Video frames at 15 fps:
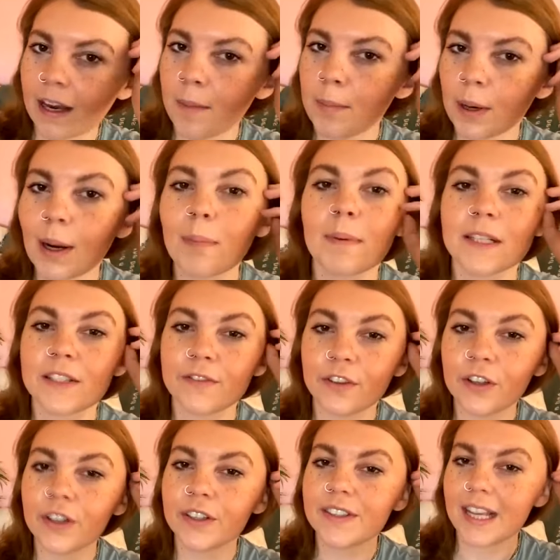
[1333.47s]
a
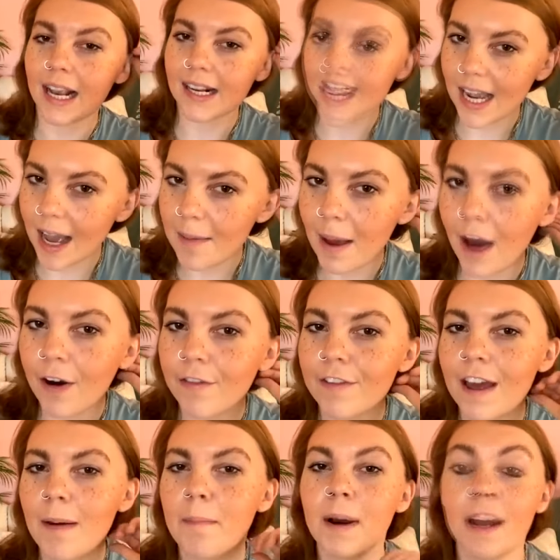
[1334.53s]
purposeful daytime
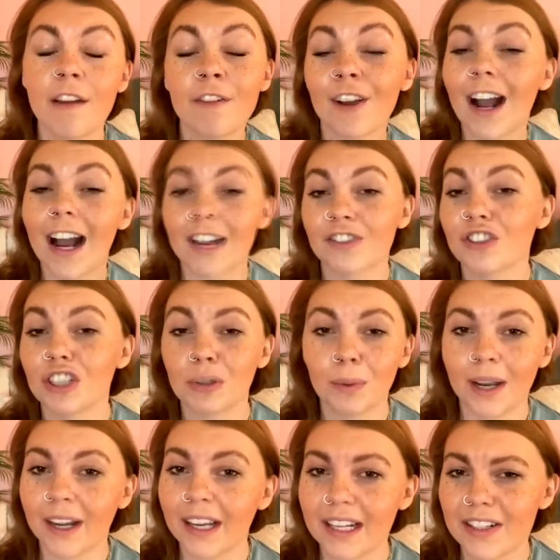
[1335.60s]
outfit, but if you're actually
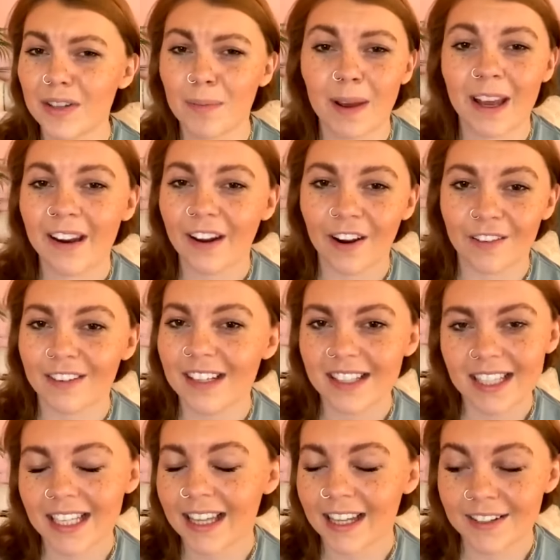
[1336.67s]
wearing it to bed,
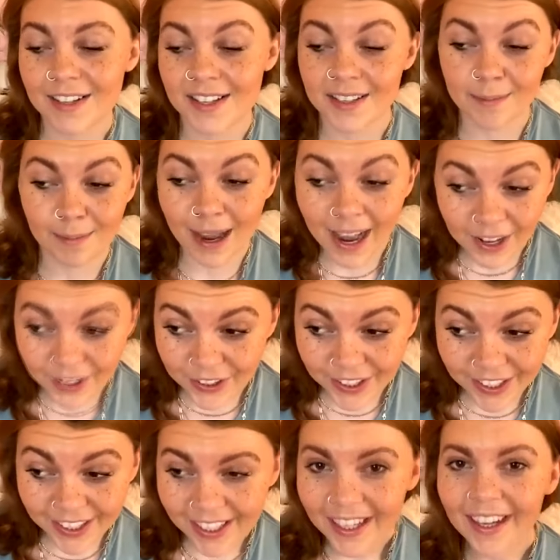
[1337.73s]
obviously that doesn't
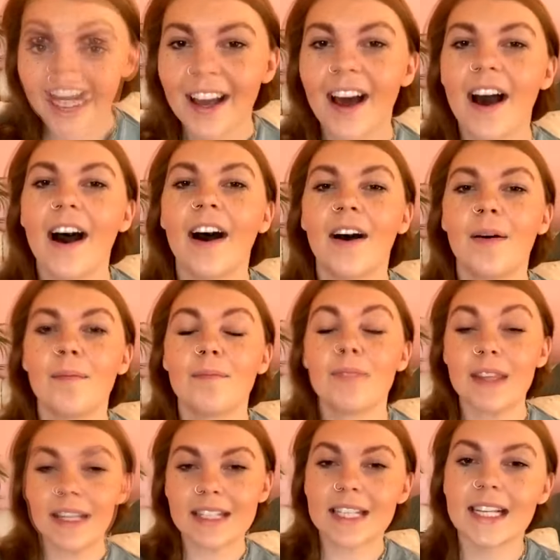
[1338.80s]
matter. Um,
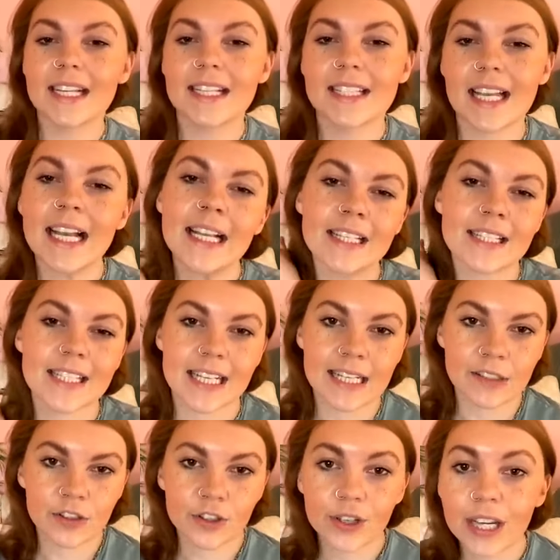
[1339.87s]
this is in
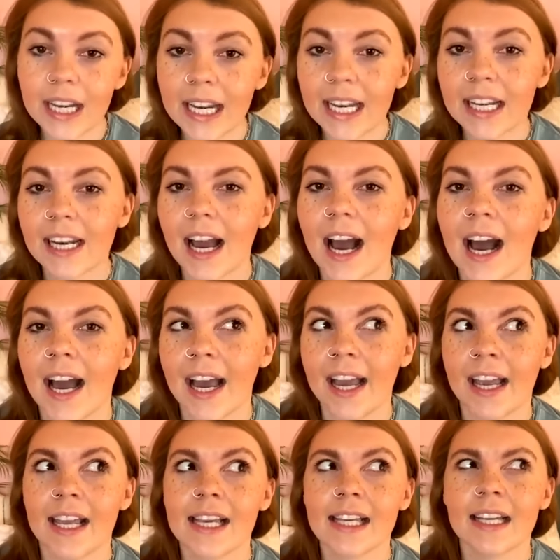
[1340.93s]
sage green.
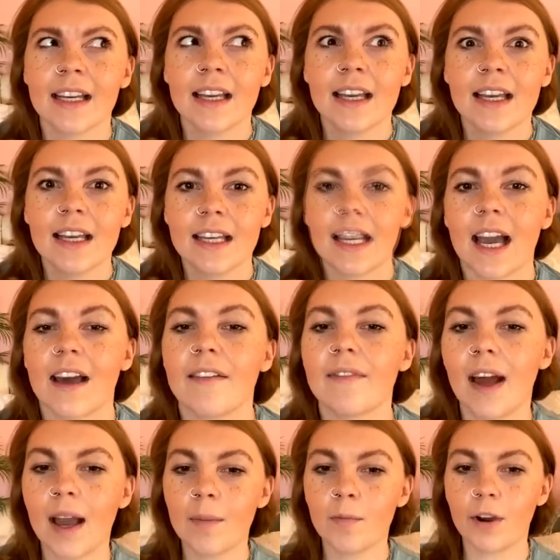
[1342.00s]
I, yeah,
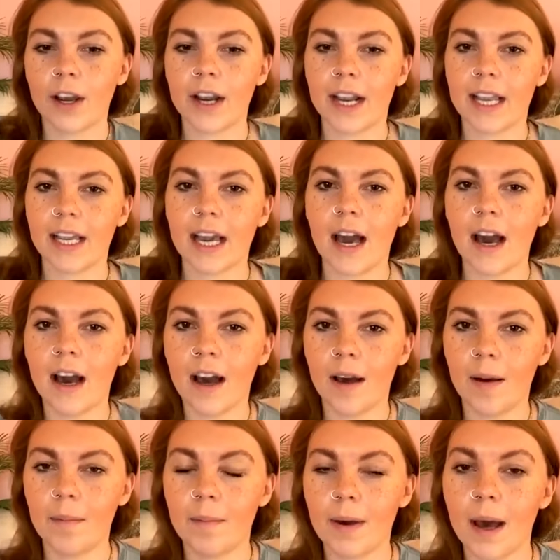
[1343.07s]
I'm wearing
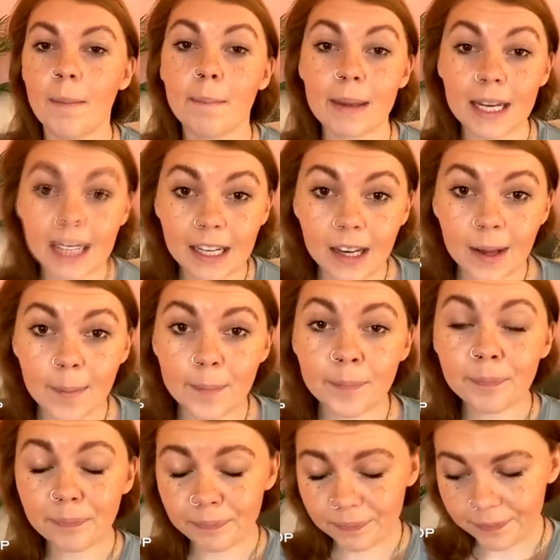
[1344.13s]
um, a medium.